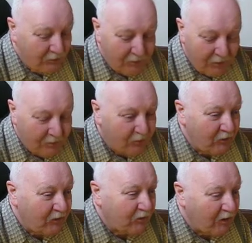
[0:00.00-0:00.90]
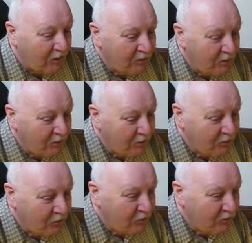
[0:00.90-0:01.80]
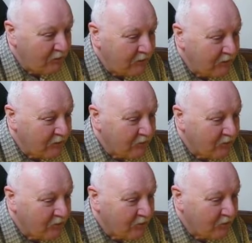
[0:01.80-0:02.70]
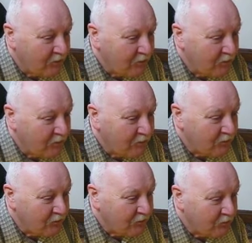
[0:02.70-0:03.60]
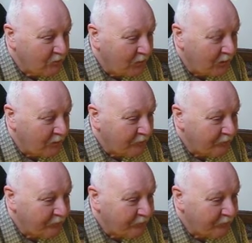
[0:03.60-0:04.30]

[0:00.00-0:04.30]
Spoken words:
That's a really good article. I enjoyed reading that, so I hope you enjoy it as well.